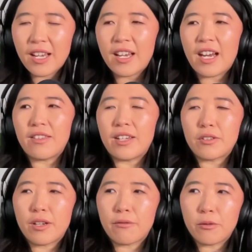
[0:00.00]
and that
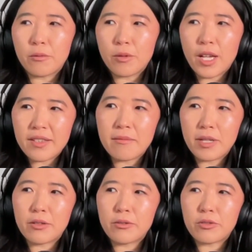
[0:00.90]
if you, as a
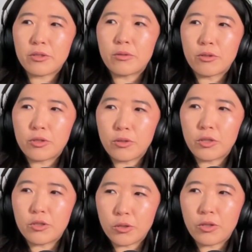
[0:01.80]
medical student or junior
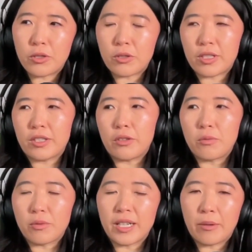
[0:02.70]
doctor, you
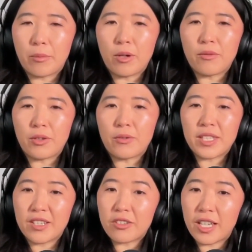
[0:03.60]
really want those
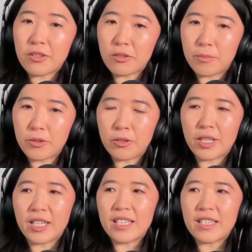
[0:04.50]
education
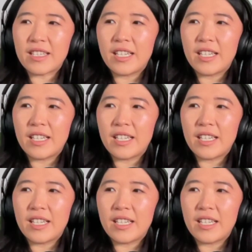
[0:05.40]
opportunities,